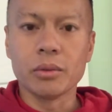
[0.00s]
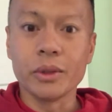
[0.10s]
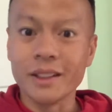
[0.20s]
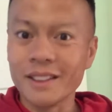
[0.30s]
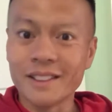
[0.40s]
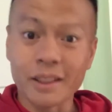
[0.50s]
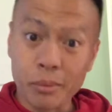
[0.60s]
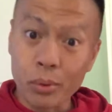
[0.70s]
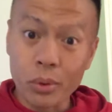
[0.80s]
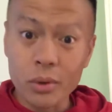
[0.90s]

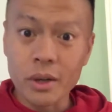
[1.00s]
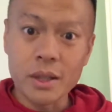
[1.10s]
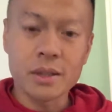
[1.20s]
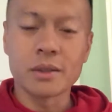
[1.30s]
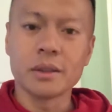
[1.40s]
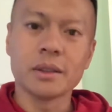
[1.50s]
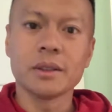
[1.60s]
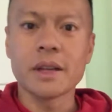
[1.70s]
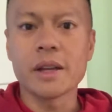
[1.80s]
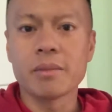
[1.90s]
realistic progress. Or yeah,